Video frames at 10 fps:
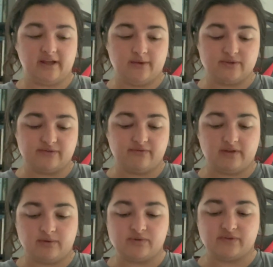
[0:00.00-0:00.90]
It was
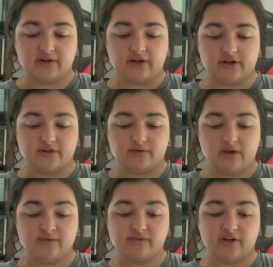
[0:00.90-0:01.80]

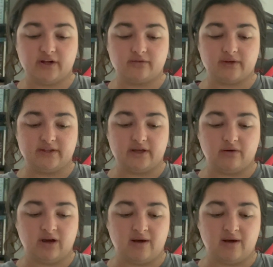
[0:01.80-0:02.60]
a very good read though.